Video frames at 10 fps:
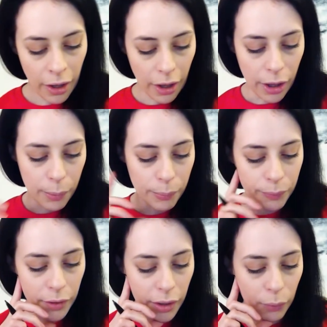
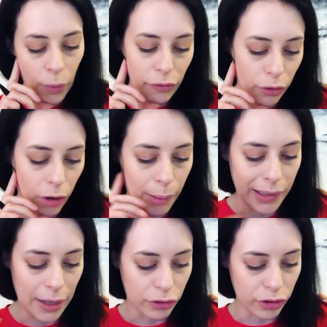Whether or not I'm
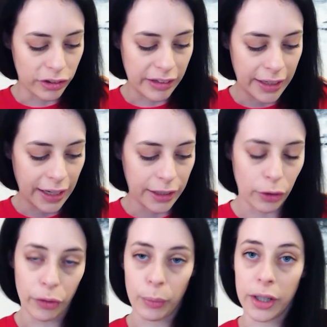allowed to undertake any
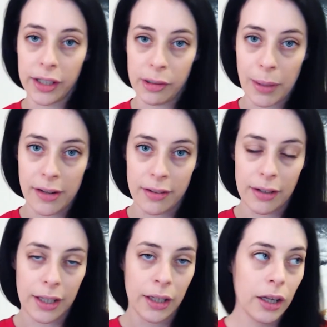other work
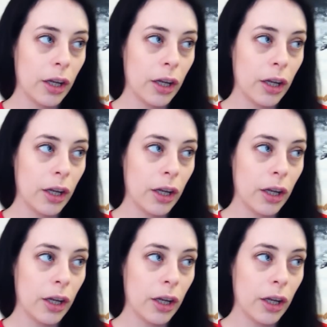independently.